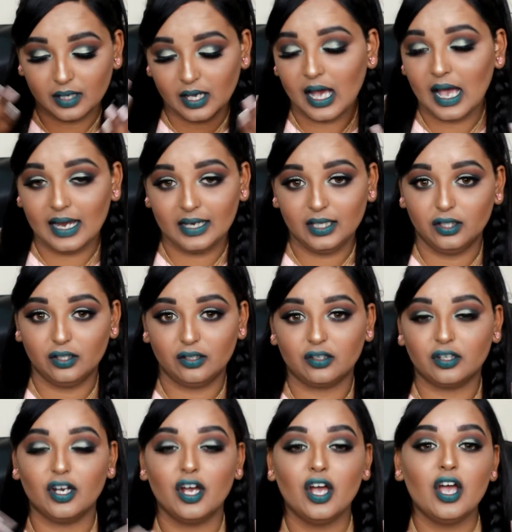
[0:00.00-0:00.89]
eye
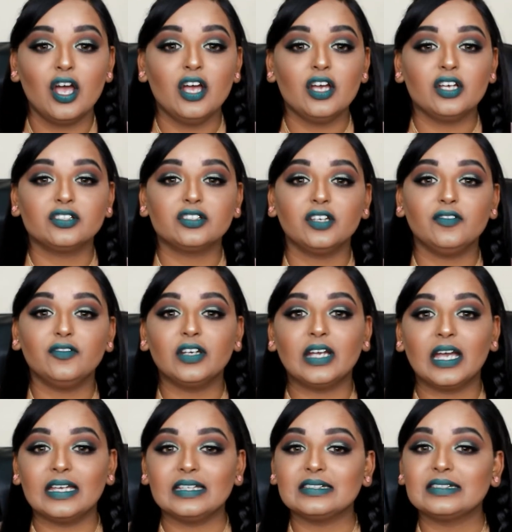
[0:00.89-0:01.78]
look so if you
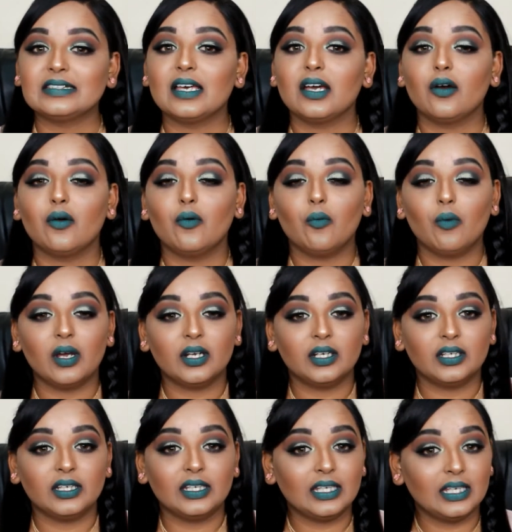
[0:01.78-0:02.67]
guys want
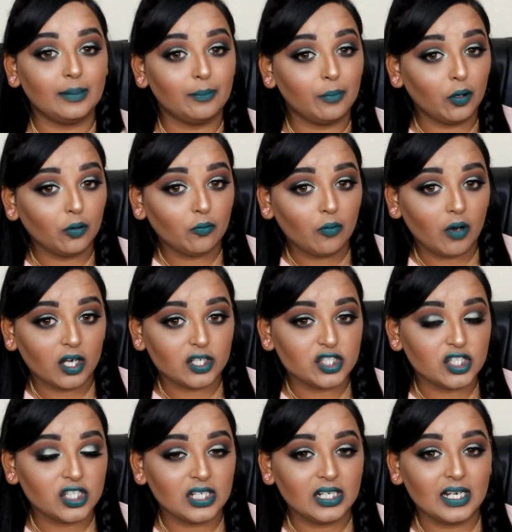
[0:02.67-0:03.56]
to keep on
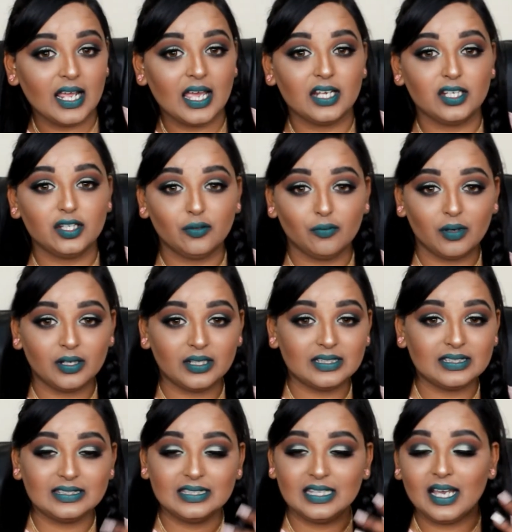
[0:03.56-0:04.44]
watching and you want
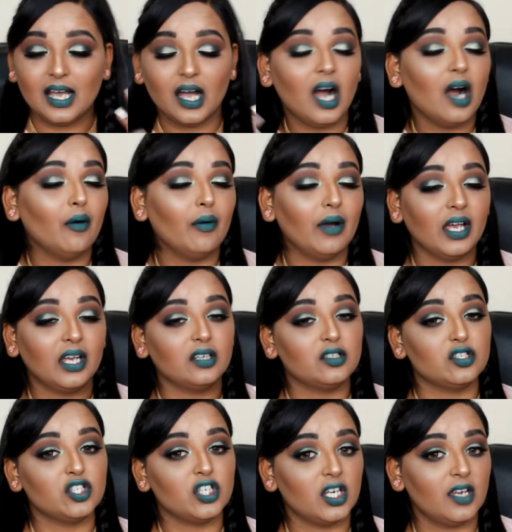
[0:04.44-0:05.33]
to see how I
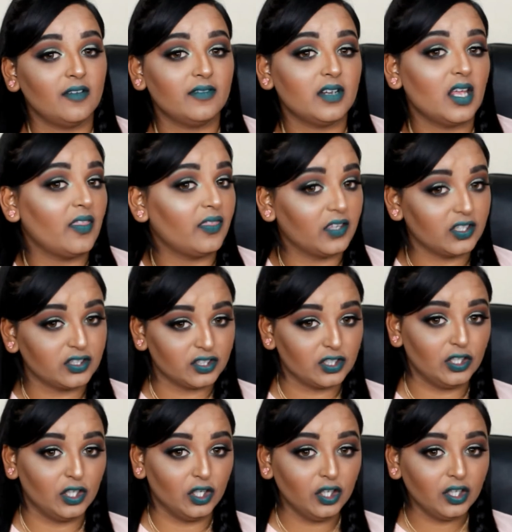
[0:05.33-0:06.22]
achieved
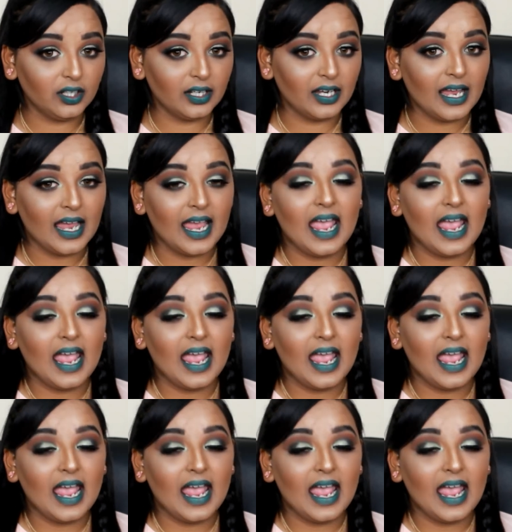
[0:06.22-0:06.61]
this look